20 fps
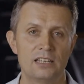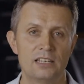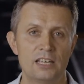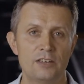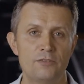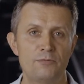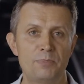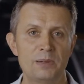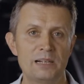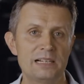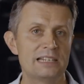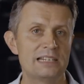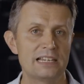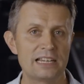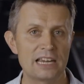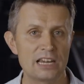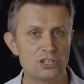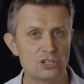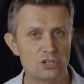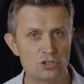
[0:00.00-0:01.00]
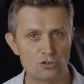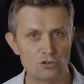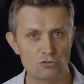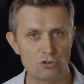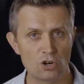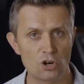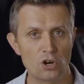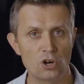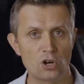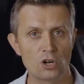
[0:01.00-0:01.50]
If building a
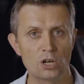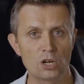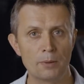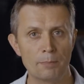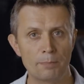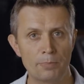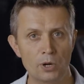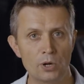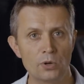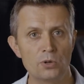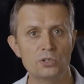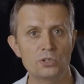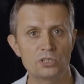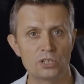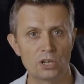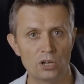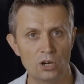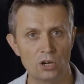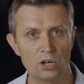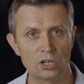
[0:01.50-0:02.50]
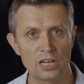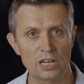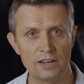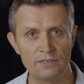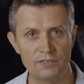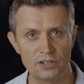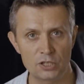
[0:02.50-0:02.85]
strong post-archive